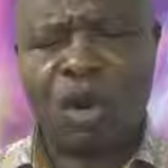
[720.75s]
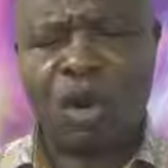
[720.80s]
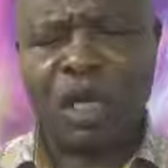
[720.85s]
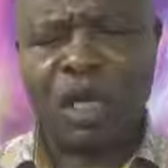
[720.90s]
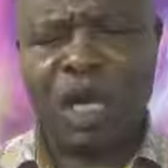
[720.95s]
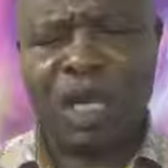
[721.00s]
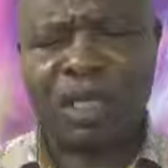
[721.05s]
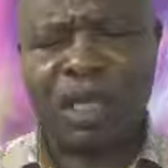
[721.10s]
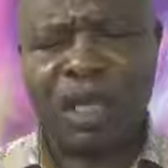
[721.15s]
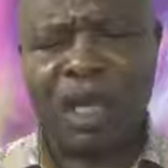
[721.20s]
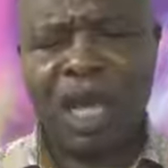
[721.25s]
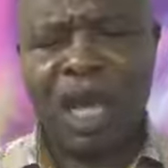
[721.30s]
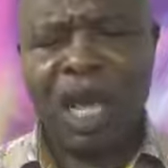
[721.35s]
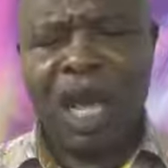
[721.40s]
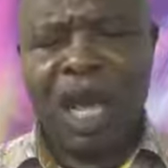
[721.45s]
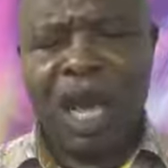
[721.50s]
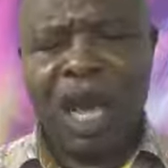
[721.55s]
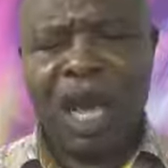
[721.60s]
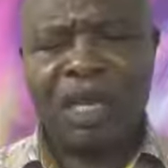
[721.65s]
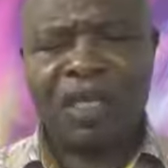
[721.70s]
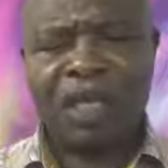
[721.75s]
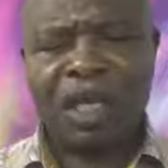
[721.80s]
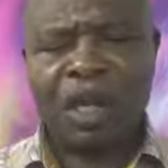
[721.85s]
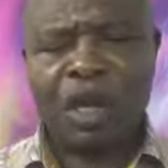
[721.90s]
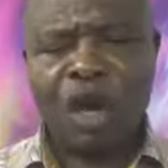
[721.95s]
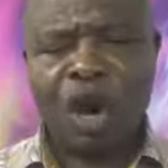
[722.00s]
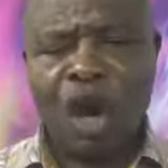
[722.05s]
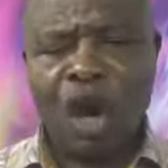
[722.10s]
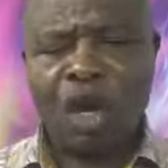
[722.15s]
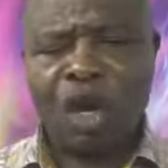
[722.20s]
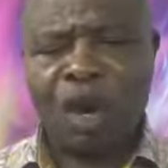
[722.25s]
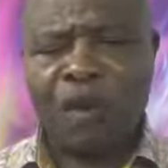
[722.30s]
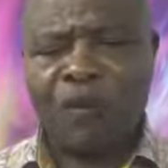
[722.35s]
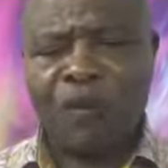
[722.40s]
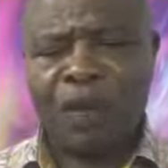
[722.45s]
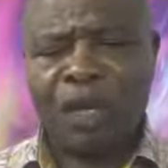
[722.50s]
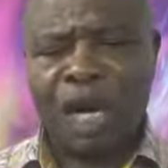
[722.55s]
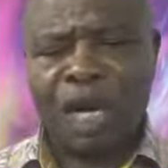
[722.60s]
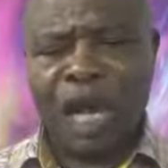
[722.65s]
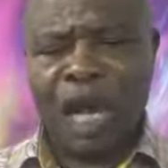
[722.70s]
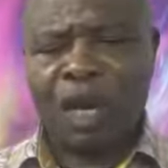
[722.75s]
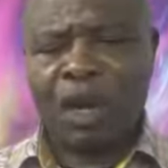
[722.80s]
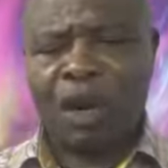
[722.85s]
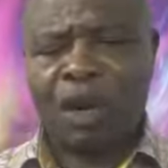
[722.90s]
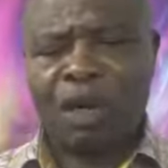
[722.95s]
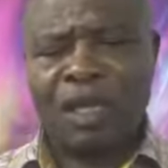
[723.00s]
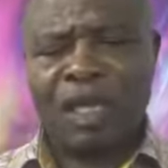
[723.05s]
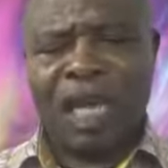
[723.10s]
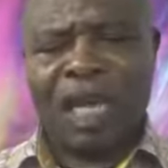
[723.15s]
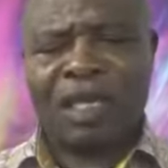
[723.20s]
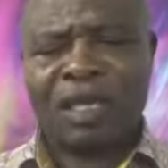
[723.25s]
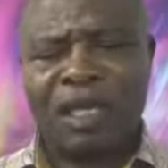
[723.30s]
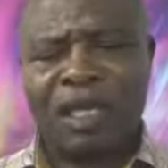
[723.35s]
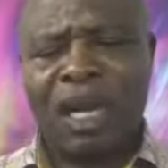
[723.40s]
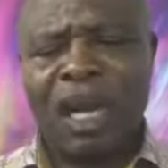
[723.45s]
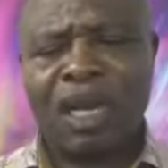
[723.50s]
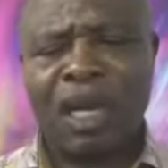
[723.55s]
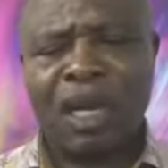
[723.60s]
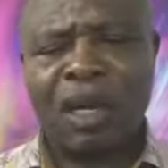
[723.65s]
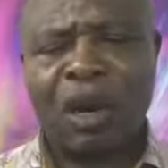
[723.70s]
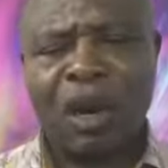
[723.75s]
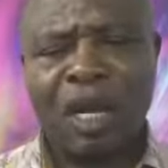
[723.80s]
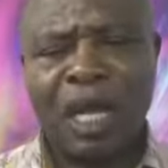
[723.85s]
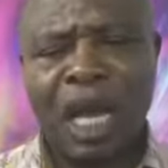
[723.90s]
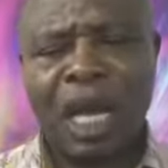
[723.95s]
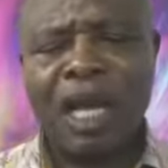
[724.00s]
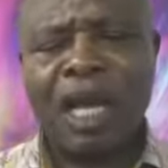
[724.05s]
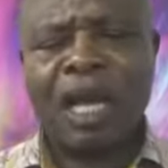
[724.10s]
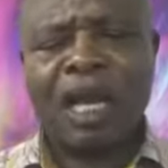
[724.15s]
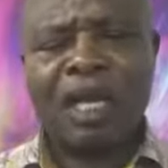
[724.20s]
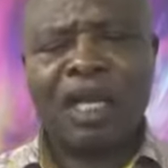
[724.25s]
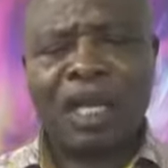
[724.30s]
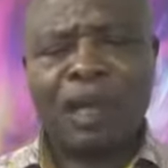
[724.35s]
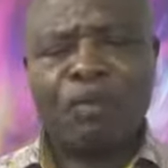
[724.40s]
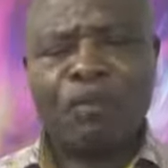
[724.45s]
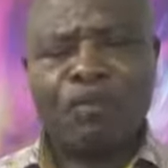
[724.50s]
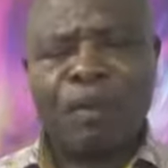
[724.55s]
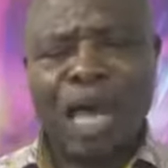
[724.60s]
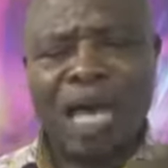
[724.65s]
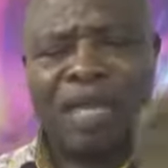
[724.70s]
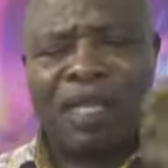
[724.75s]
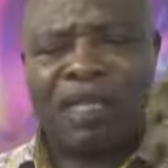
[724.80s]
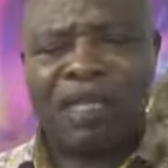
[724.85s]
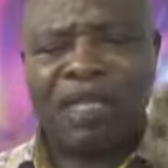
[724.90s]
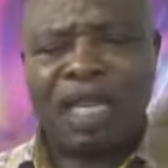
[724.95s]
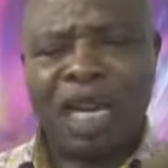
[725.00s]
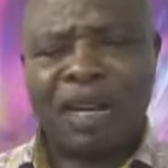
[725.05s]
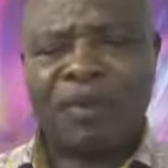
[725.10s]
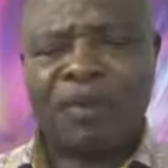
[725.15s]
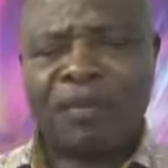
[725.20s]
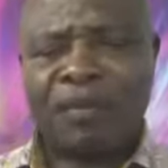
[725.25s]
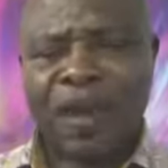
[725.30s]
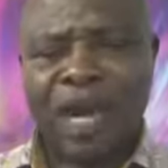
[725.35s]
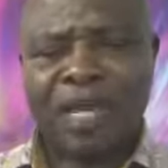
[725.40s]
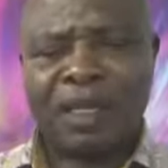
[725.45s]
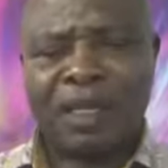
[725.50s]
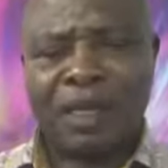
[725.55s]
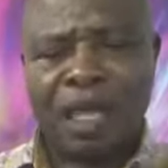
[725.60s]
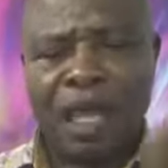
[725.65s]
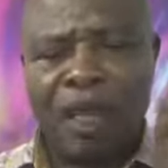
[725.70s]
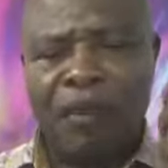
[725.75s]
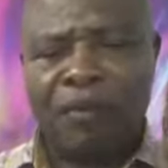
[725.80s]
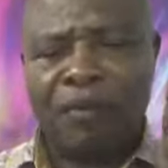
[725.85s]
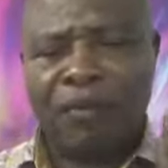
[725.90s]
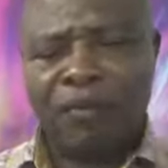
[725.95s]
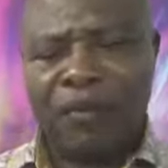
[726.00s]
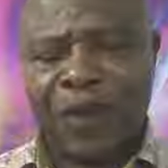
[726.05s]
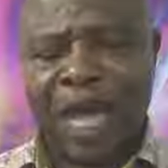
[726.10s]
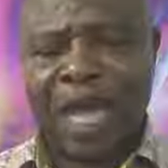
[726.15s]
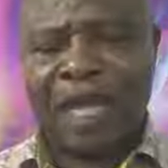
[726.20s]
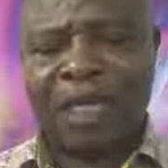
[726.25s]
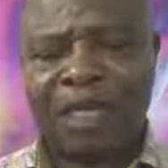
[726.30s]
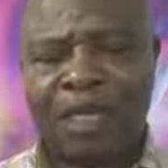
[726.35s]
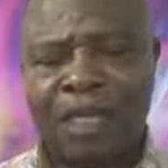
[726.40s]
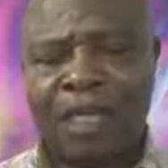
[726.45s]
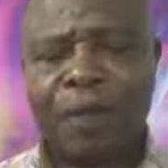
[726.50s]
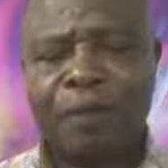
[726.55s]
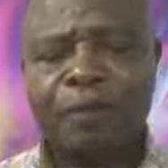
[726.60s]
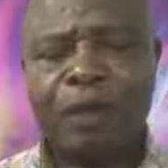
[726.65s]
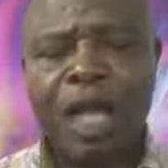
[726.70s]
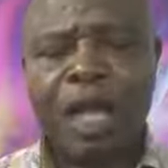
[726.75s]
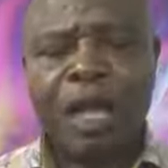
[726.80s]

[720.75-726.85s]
connecting. I see all of you that are connecting. Hallelujah. Remain steadfast in faith.